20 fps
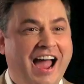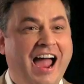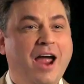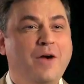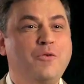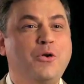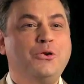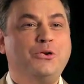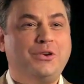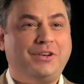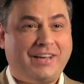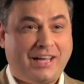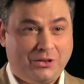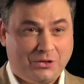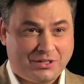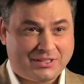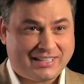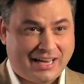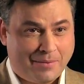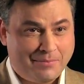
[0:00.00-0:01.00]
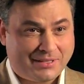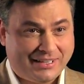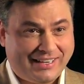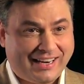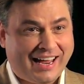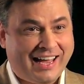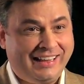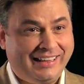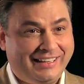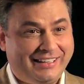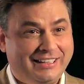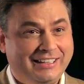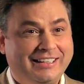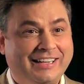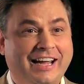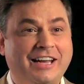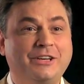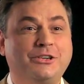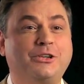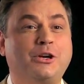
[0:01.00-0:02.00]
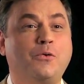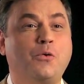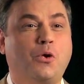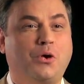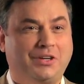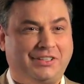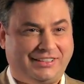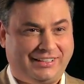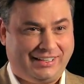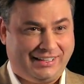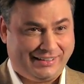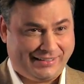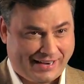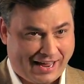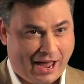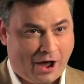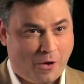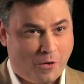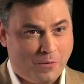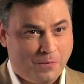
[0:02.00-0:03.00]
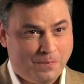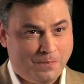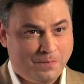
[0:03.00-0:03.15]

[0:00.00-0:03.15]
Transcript: I want to tell you something a little controversial now.